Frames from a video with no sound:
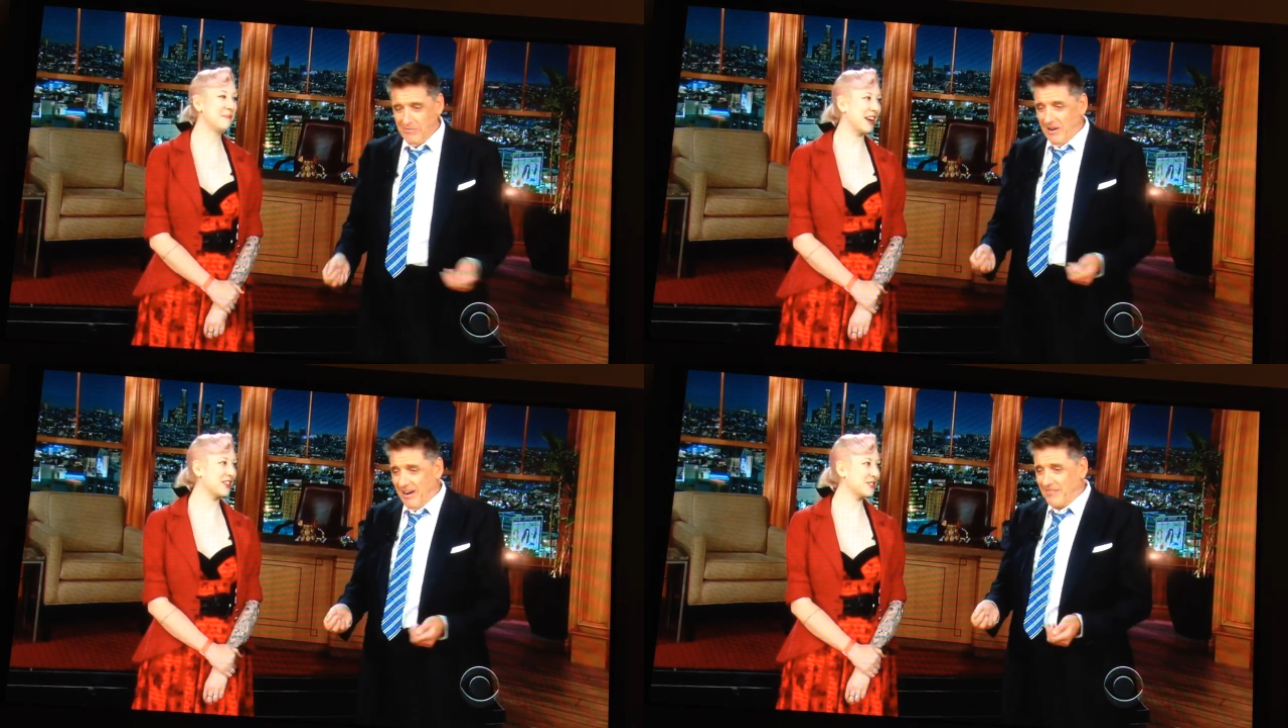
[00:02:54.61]

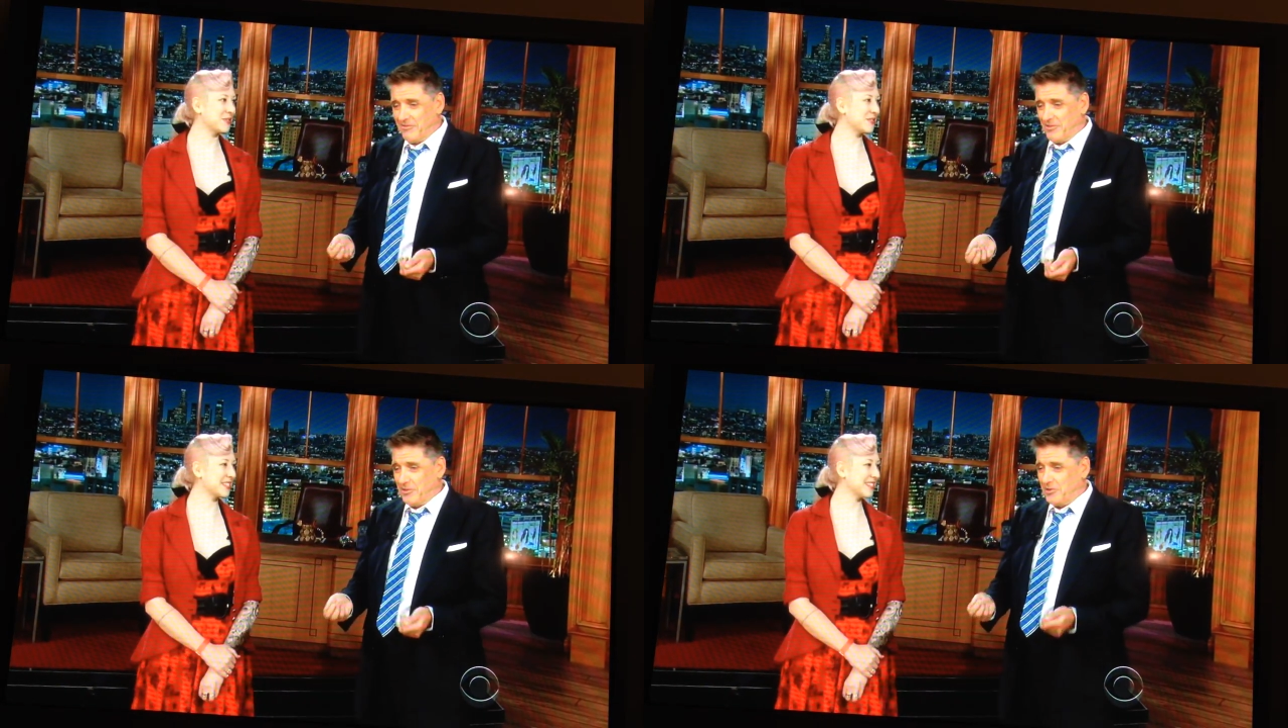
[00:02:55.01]
in,
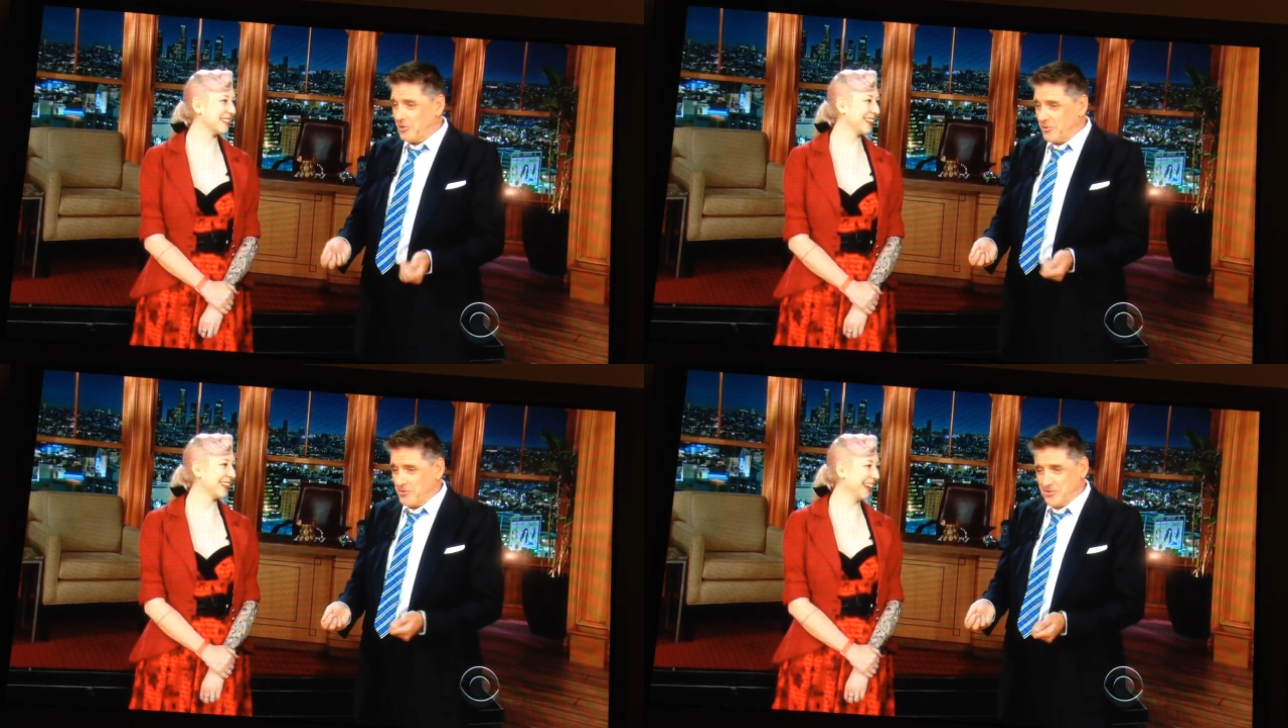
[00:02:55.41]
Mike. We'll get
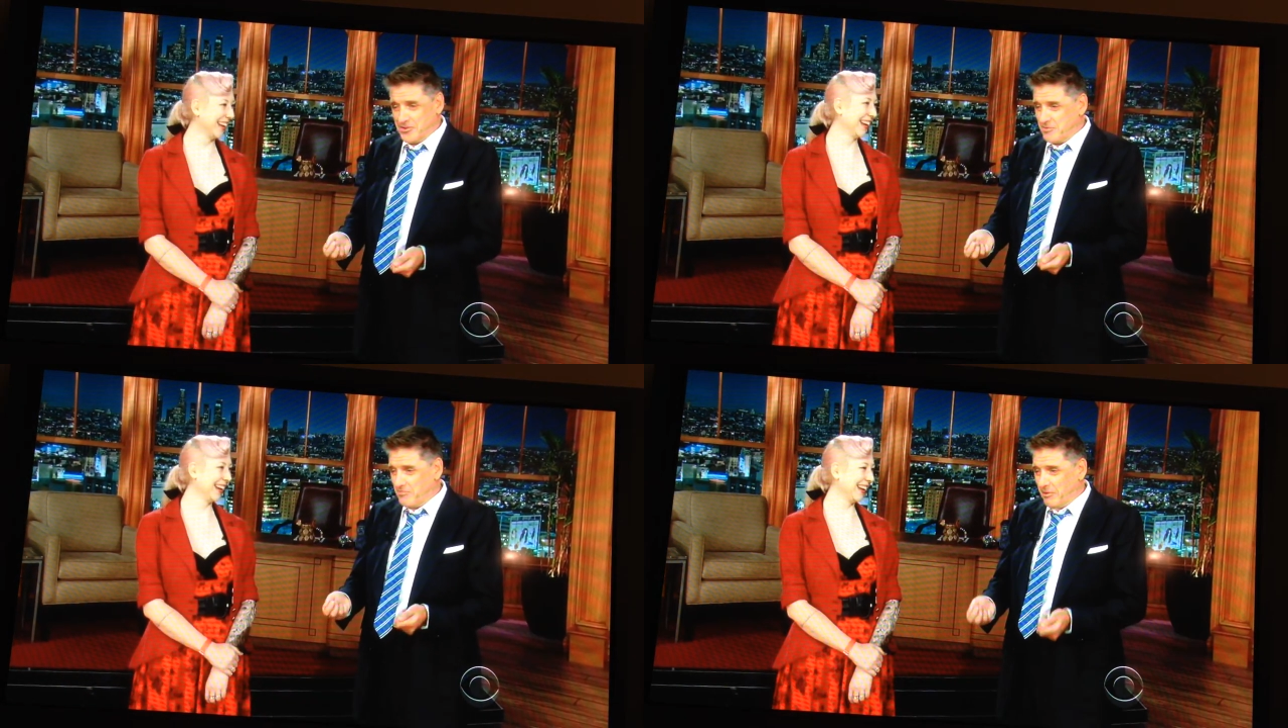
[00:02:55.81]

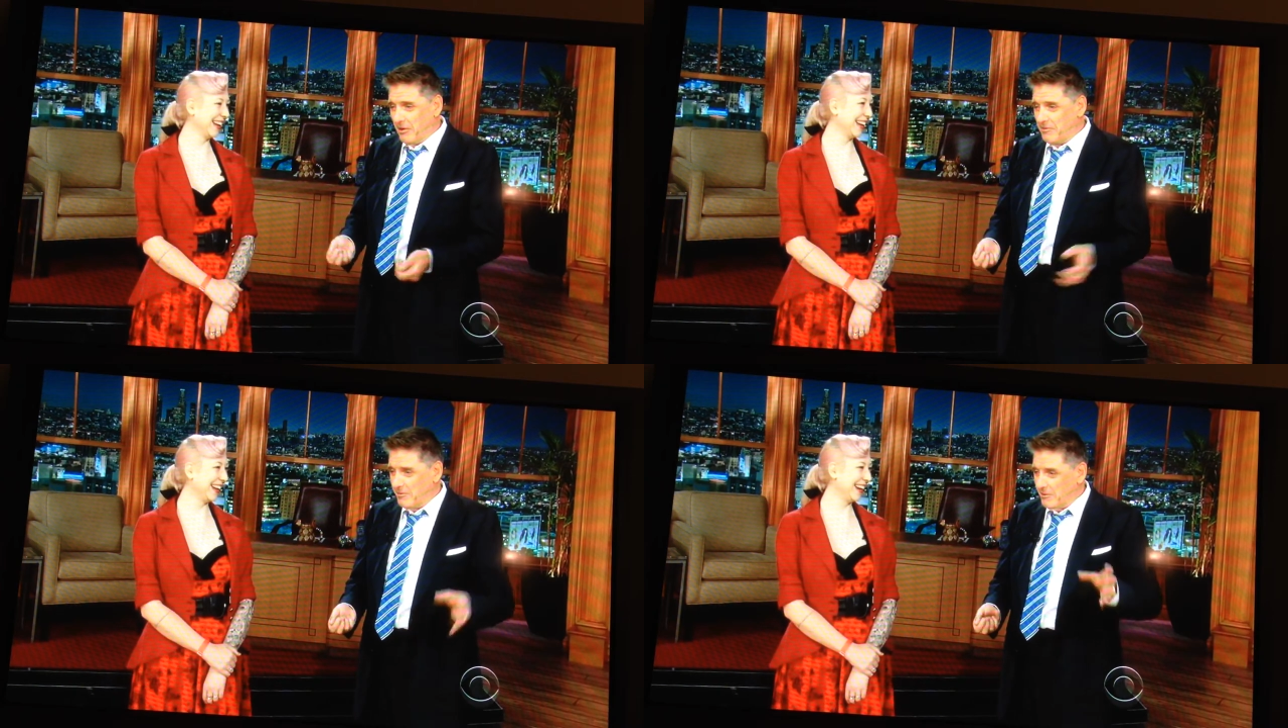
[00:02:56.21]
sausages and
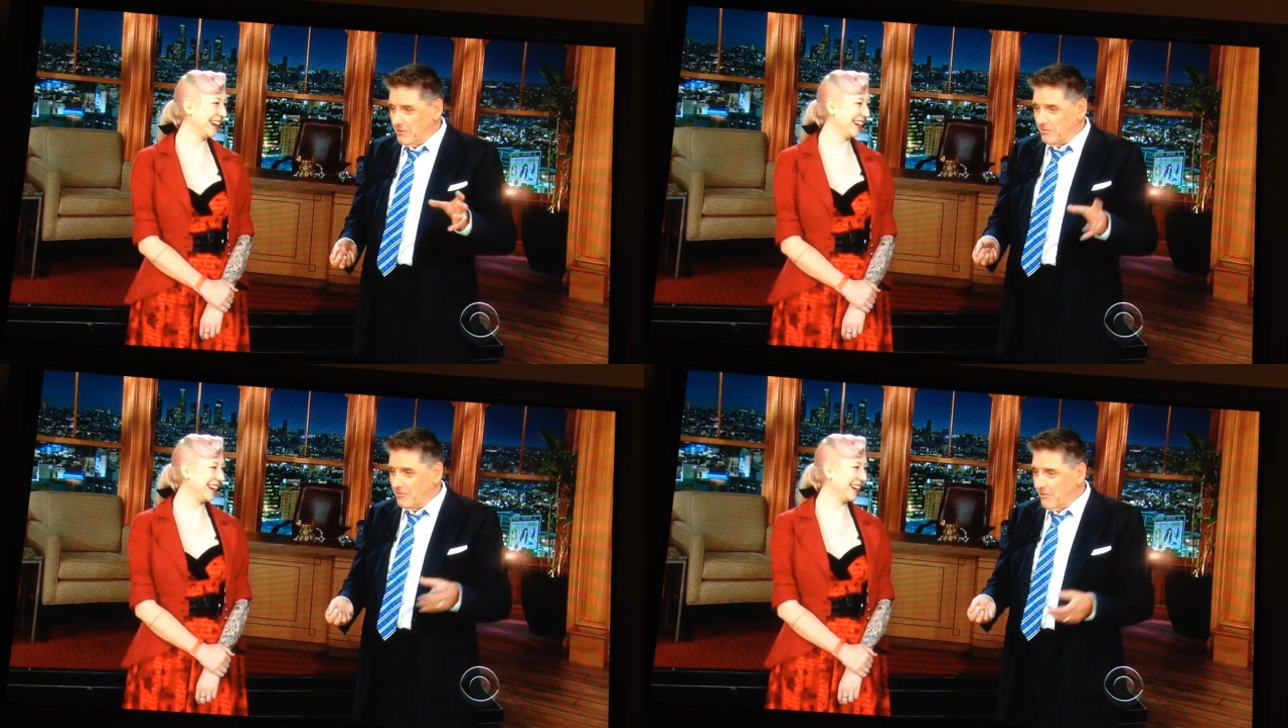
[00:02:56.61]
bread and a
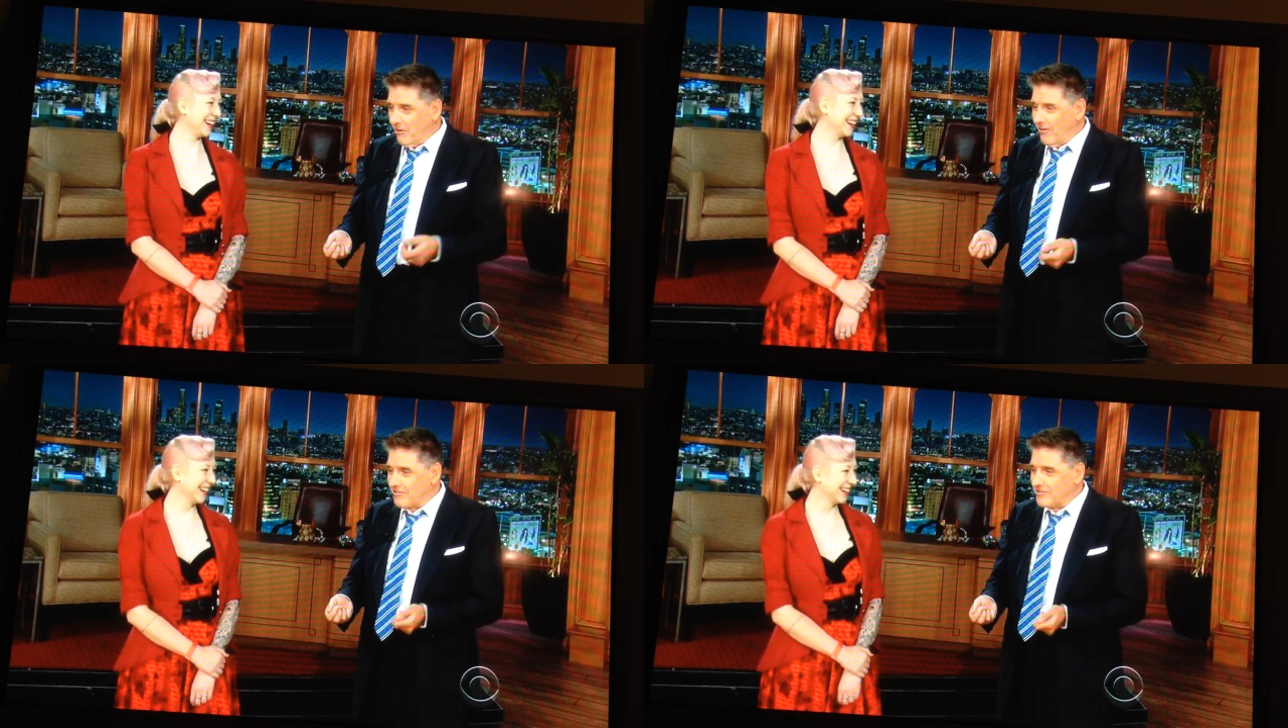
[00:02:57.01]
little
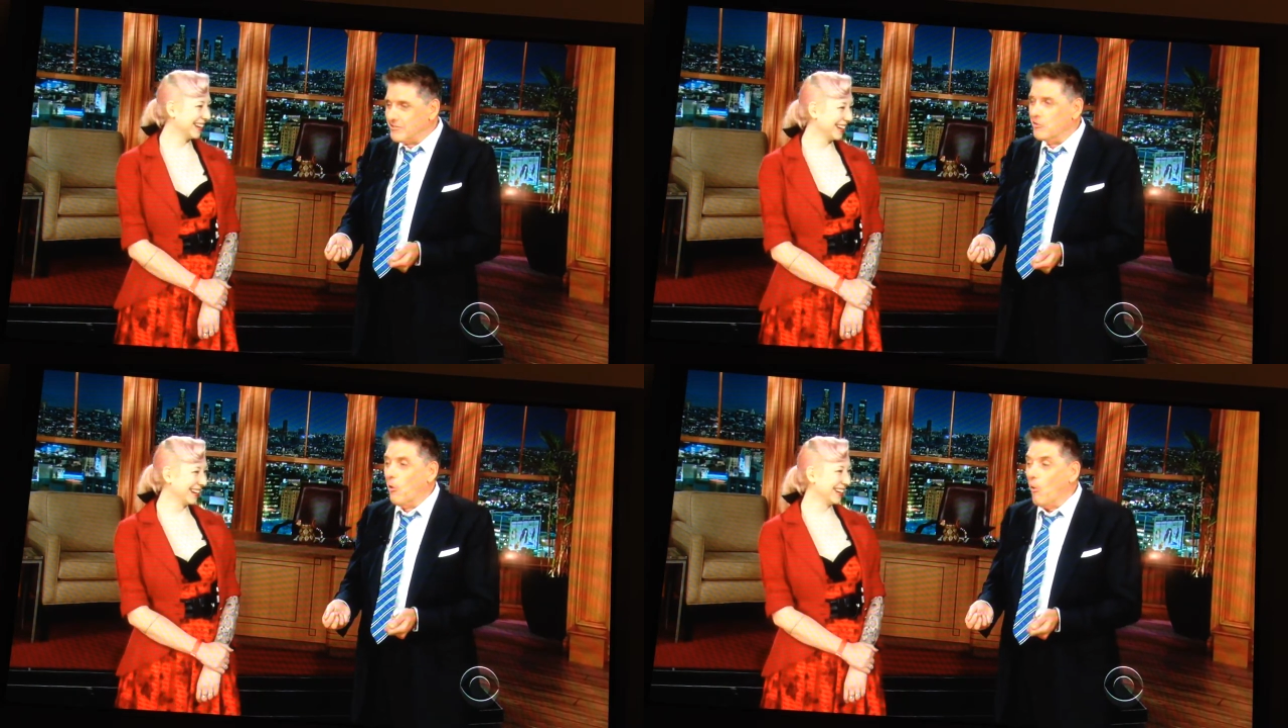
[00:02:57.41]
glass
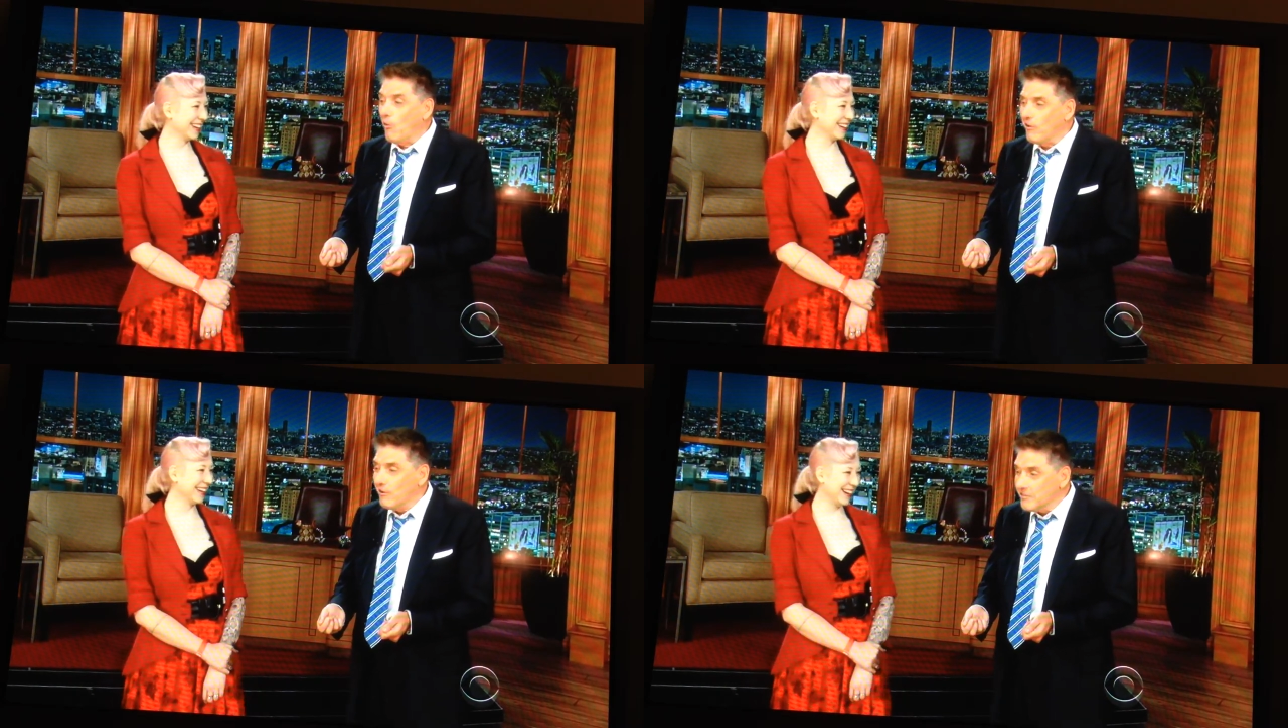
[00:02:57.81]
of grog.